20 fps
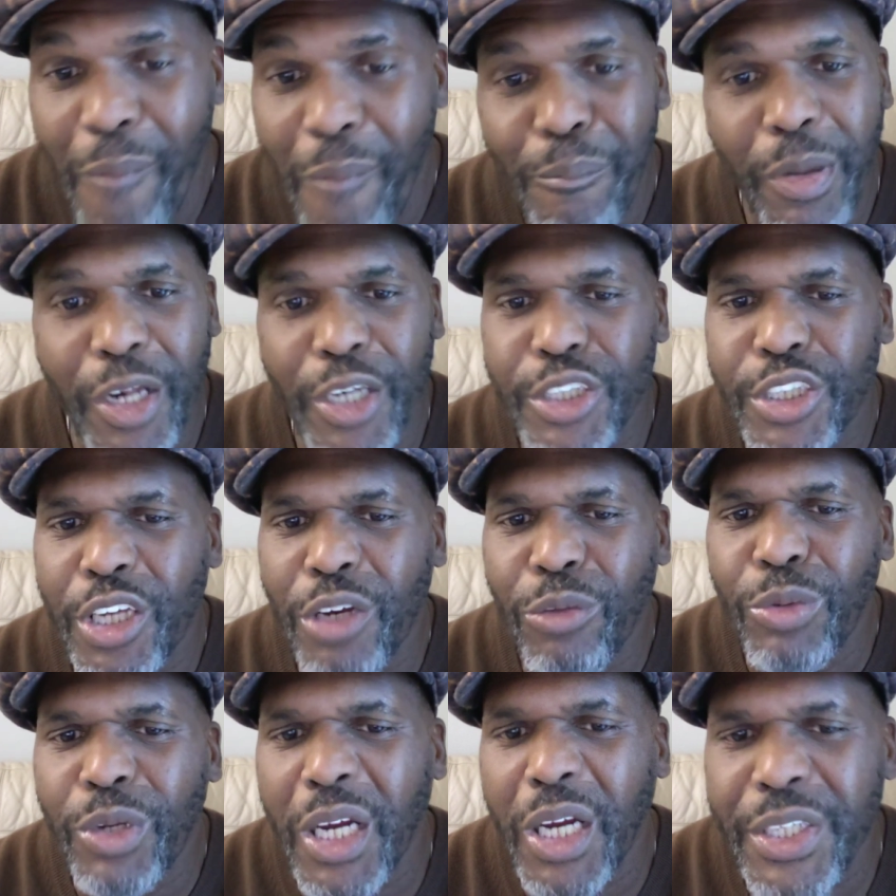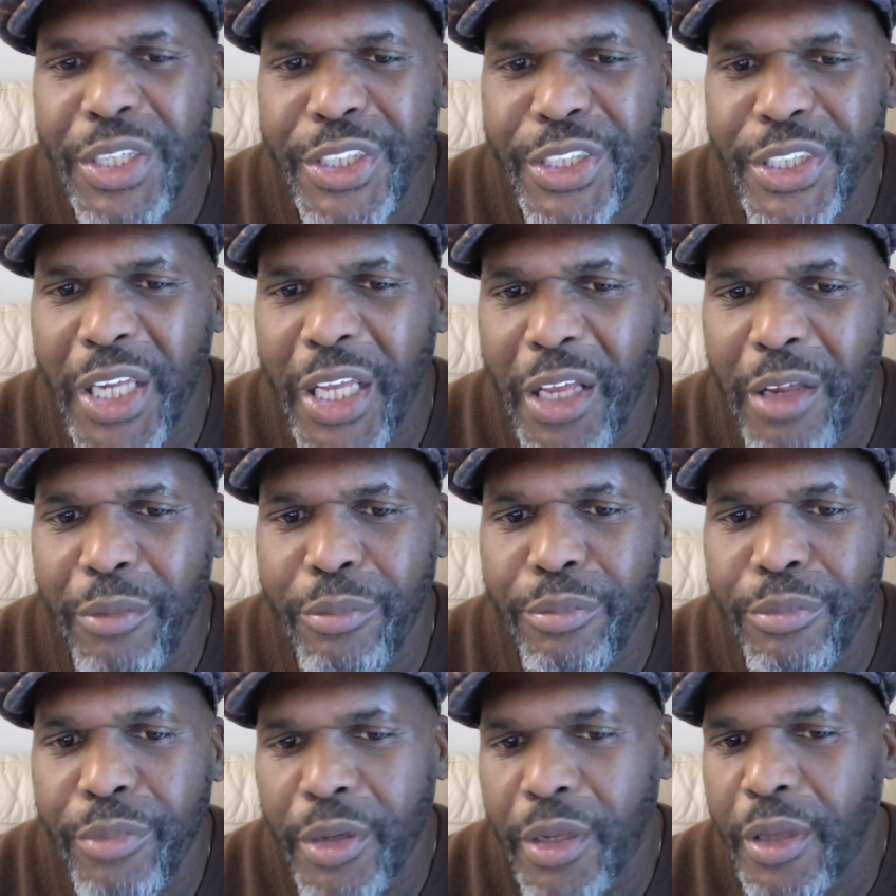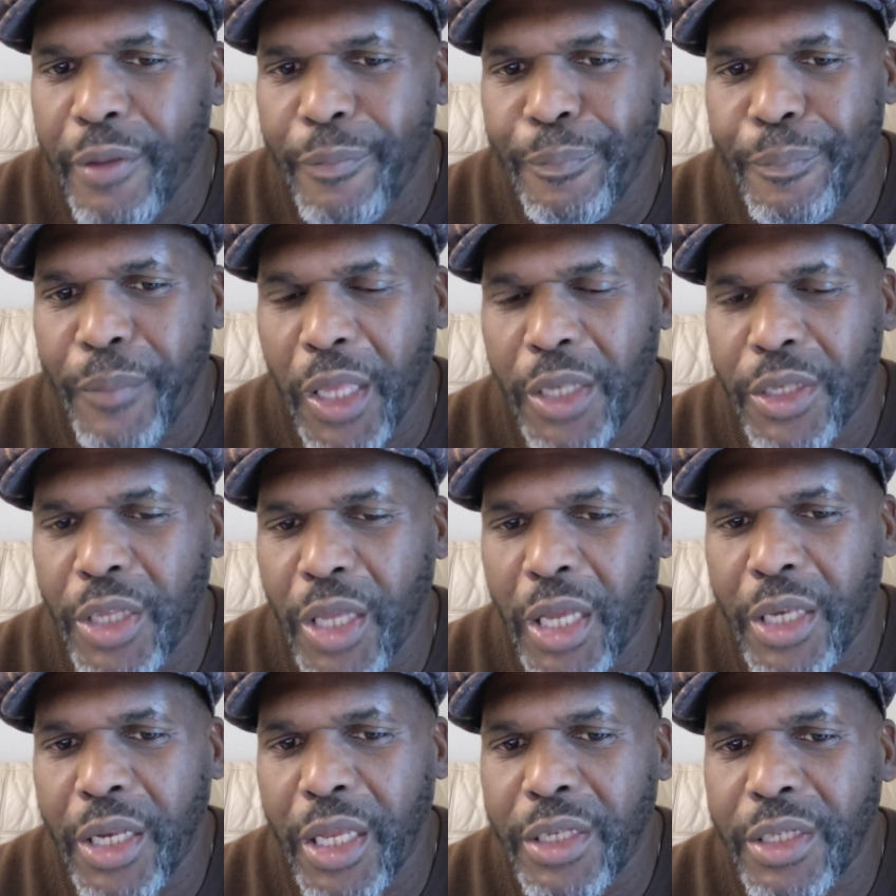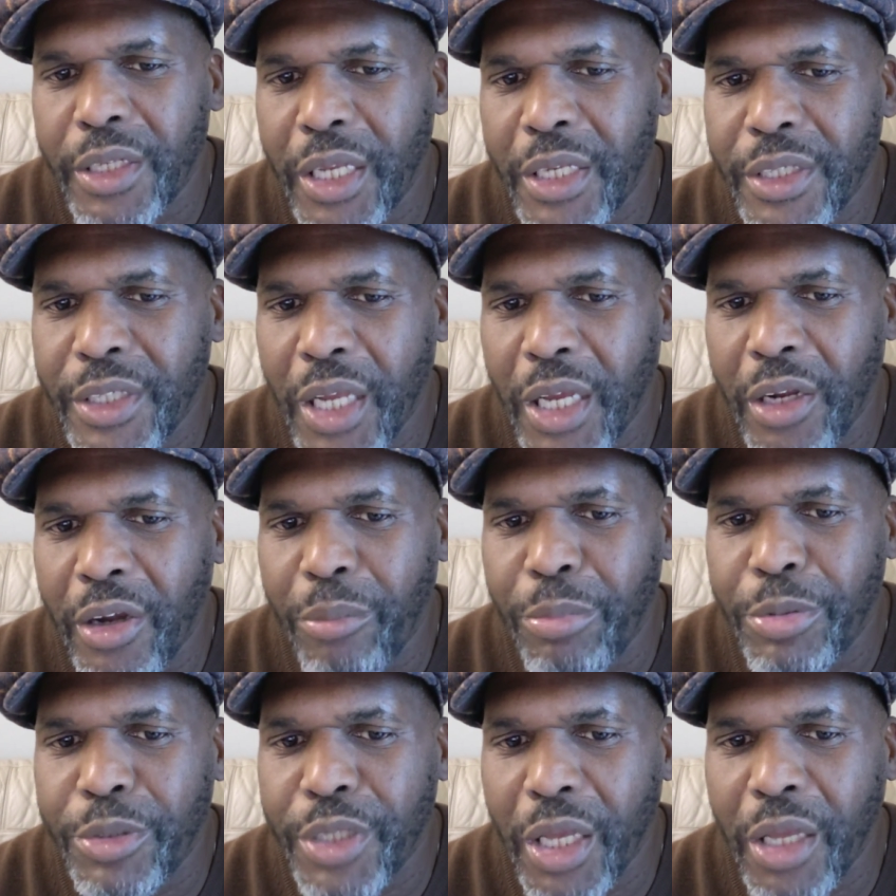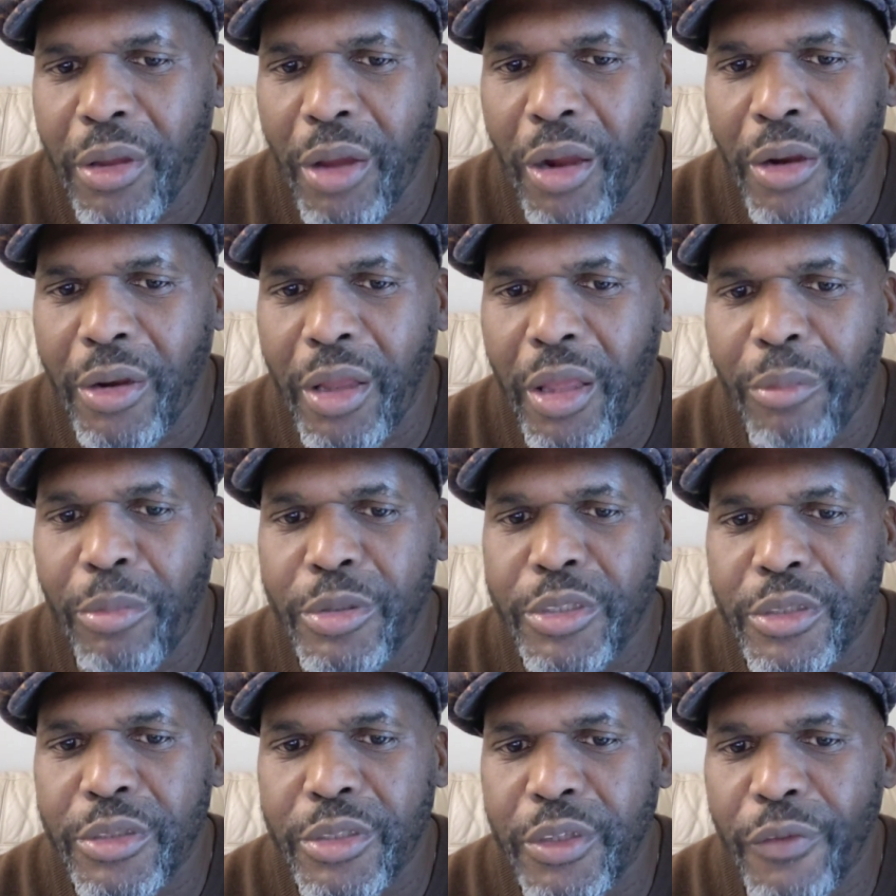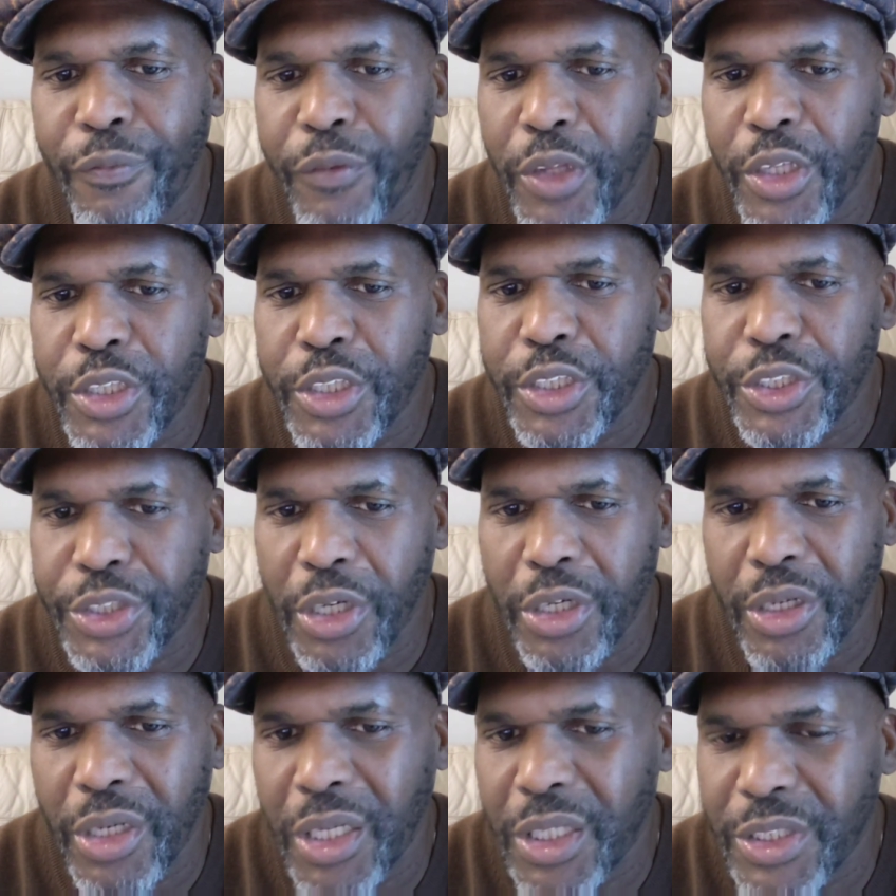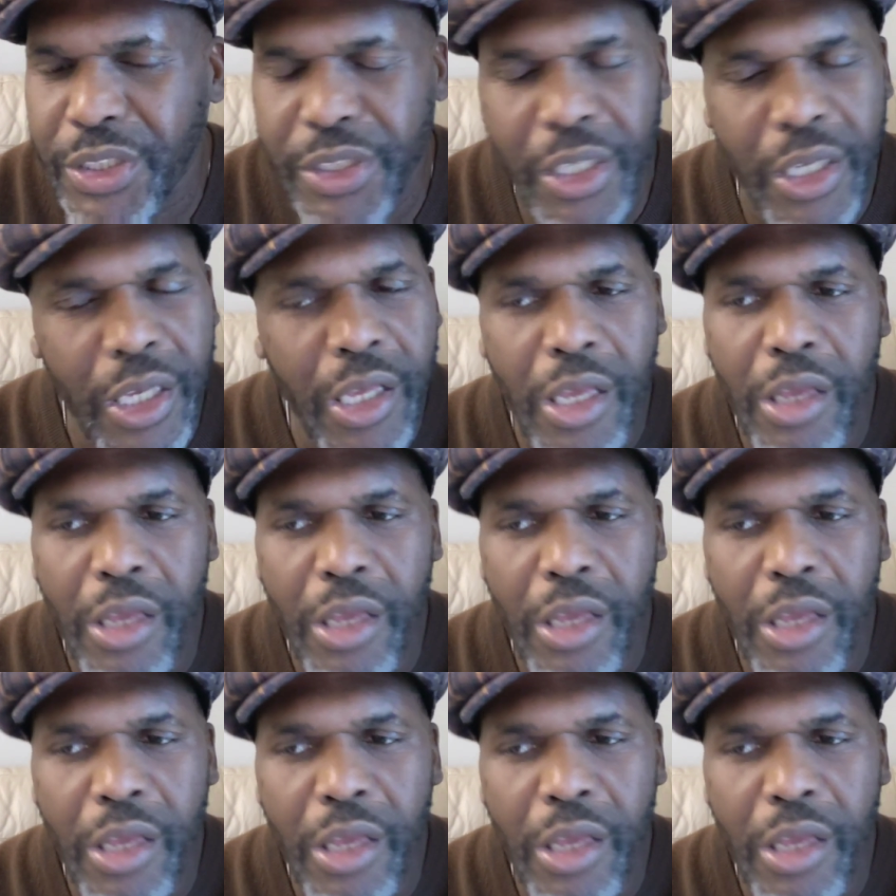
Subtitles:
But until we understand and are able to fully discern us,